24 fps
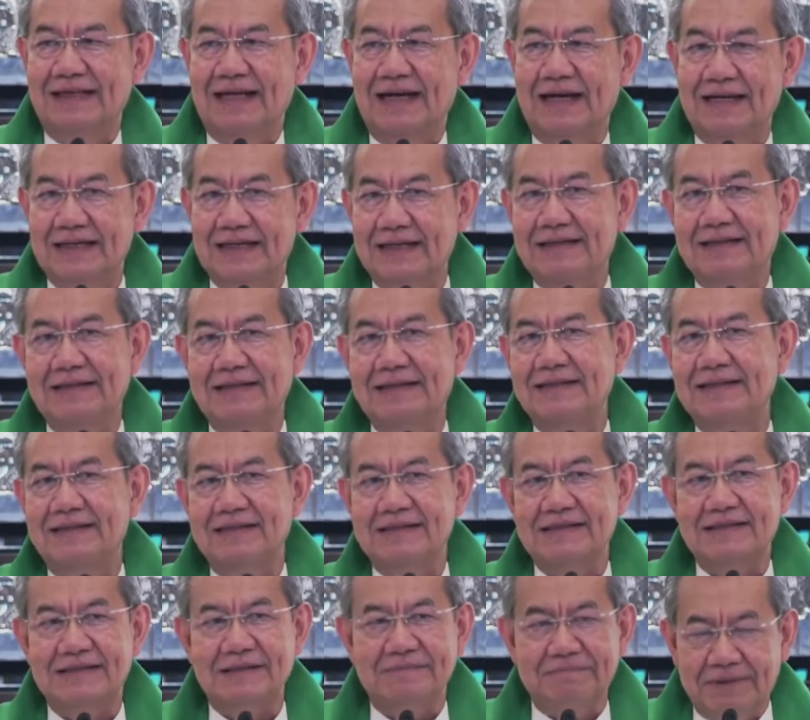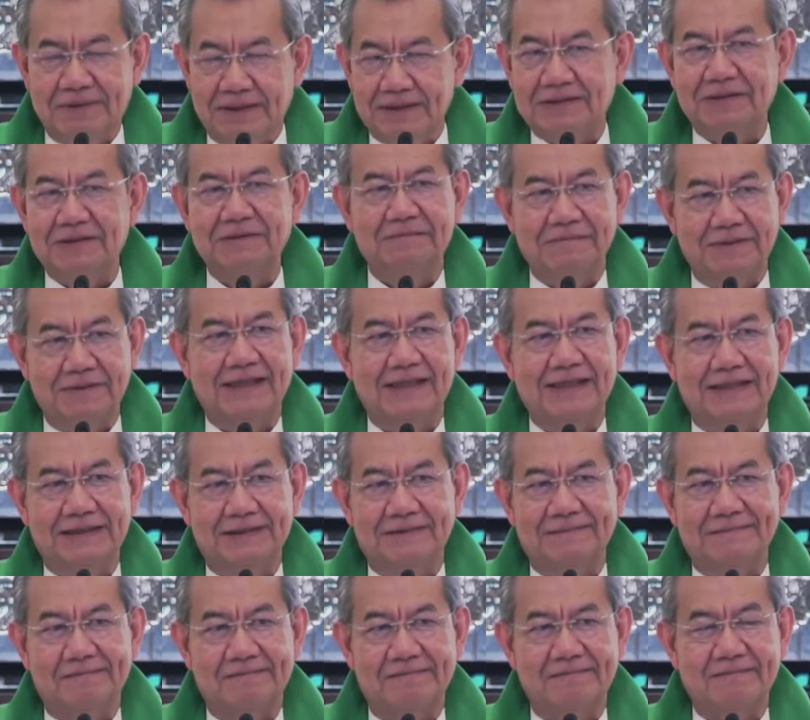And I think that's the bottom line.